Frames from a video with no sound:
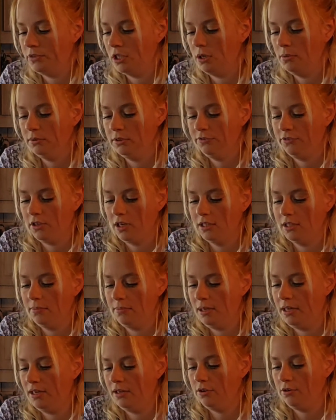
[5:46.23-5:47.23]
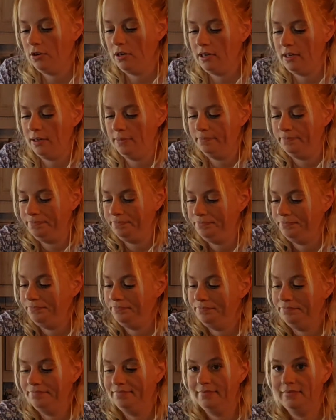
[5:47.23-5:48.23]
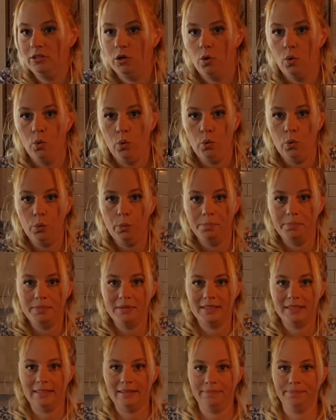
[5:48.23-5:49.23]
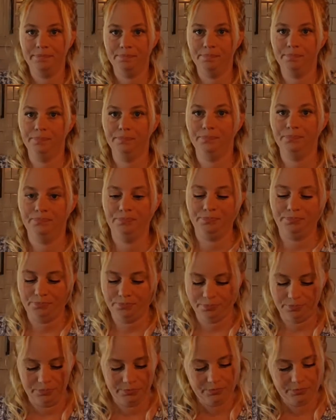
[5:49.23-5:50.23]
it will be left on their plates and it will just be a waste of ingredients.